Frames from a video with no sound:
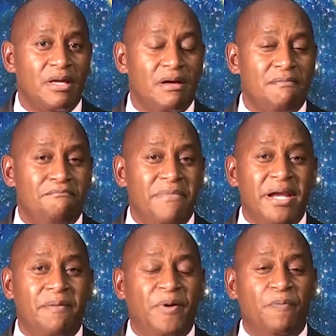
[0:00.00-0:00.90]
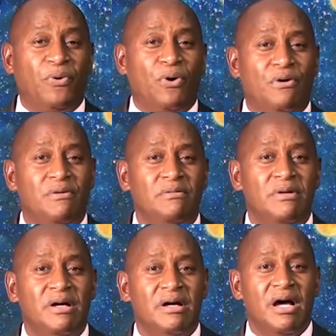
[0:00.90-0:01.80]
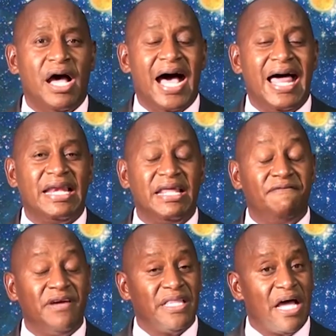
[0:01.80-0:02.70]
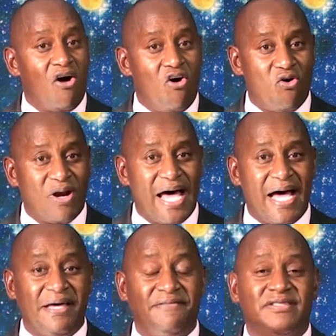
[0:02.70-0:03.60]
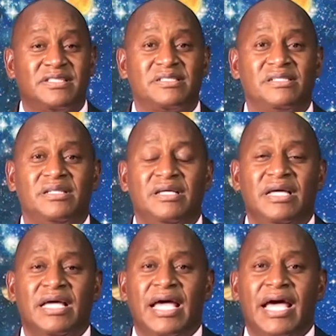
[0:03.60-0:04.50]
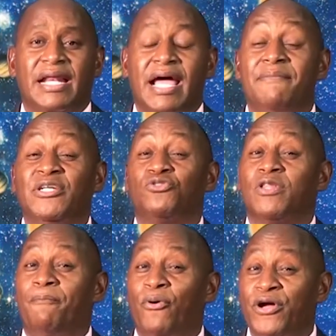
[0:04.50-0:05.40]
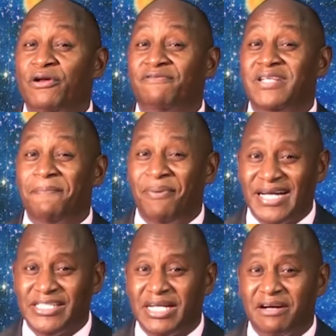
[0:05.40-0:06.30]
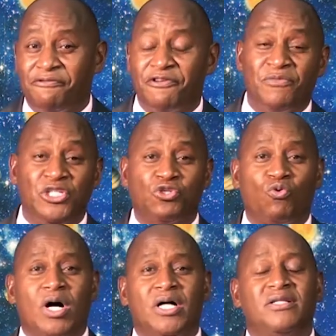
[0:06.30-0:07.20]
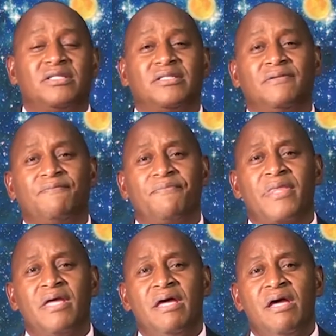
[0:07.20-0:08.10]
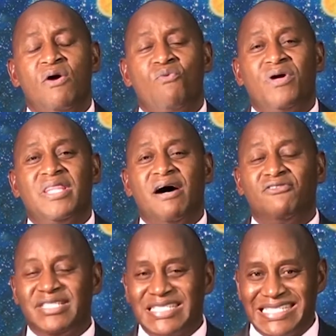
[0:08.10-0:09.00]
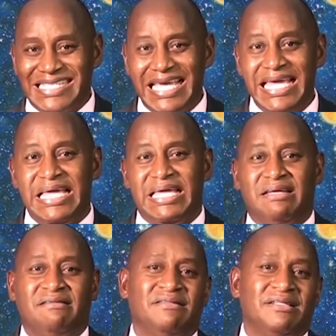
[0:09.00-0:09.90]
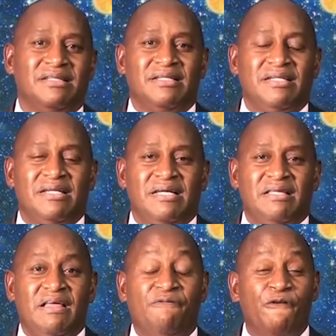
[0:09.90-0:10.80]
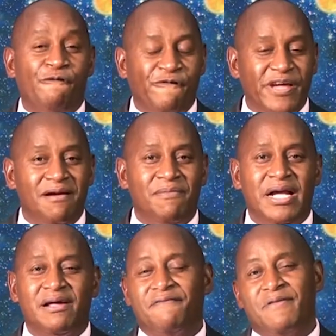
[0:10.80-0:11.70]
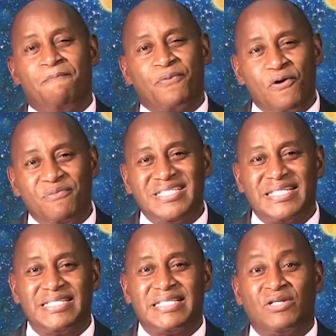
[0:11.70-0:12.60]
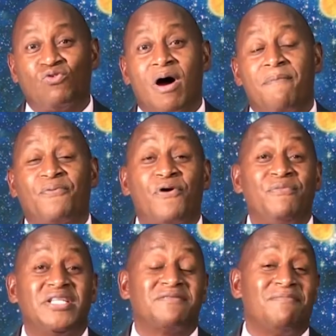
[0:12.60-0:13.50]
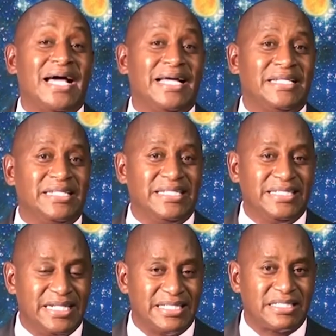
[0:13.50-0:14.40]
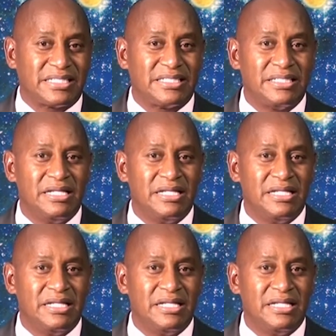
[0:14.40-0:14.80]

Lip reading: Many people are living their whole lives and coming to the point of departure from this world without seeing the fulfillment of the promises that were promised by leaders.